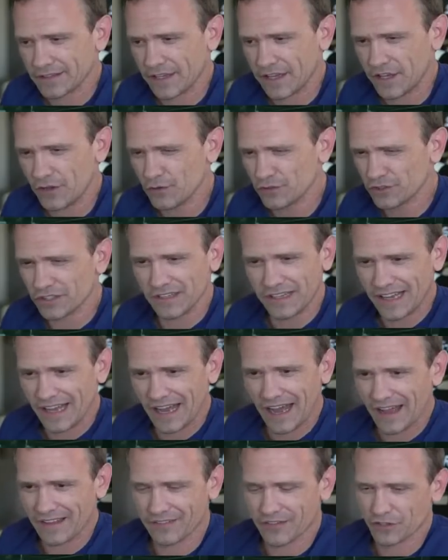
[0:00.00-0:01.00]
usually
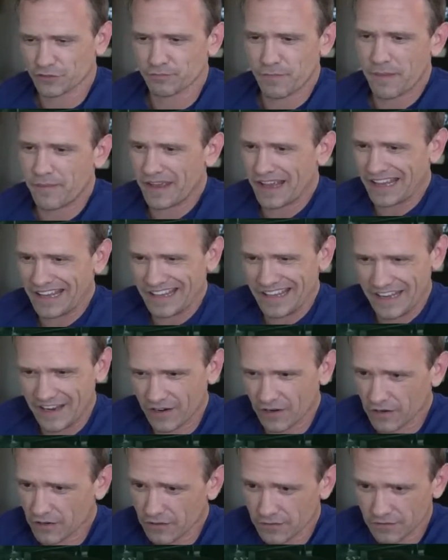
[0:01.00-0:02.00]
there's maybe a
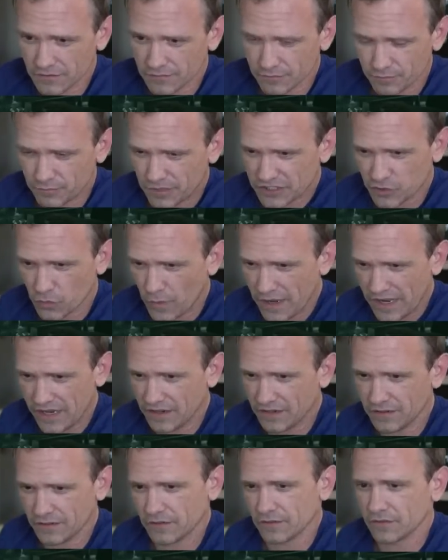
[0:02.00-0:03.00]
year
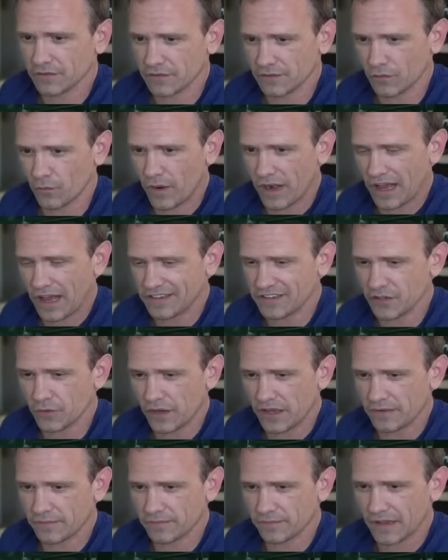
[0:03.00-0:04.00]
between when I
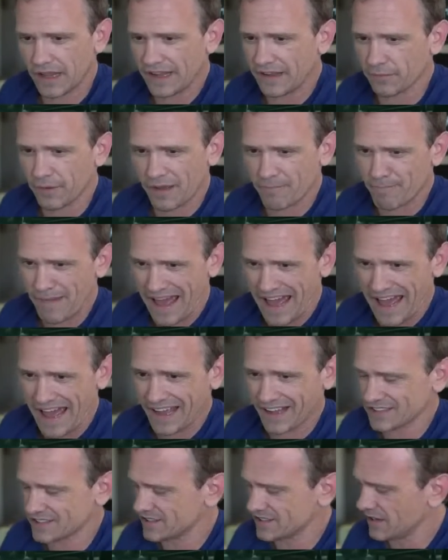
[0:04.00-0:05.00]
do it, like
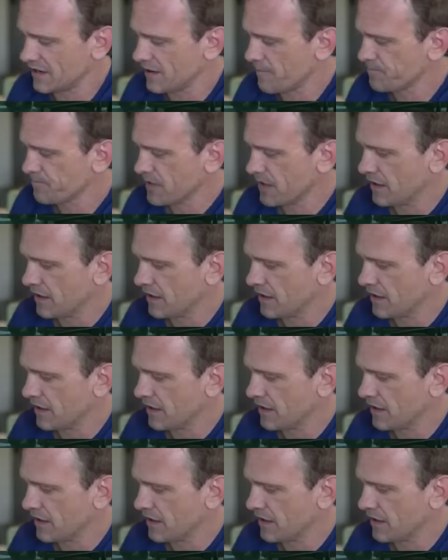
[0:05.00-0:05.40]
max.